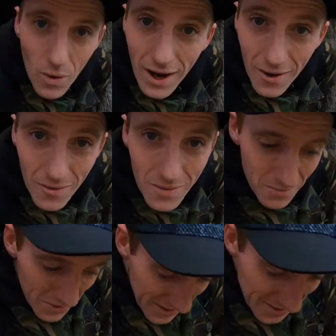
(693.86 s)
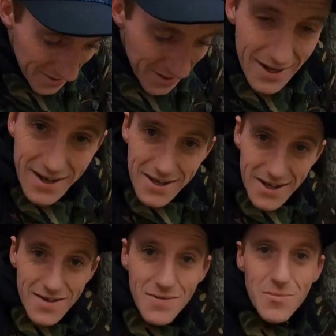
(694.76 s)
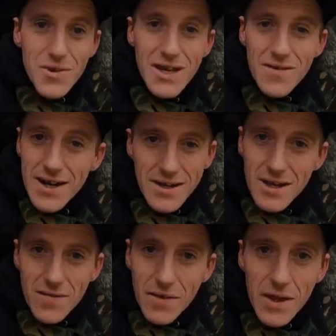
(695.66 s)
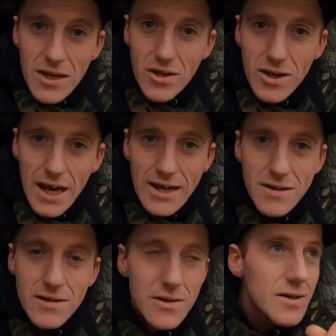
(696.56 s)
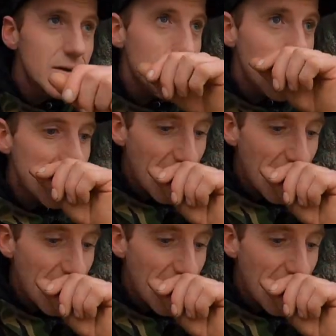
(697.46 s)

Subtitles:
Wow, we're inside it. Can you even believe it? I didn't even think you could get in such a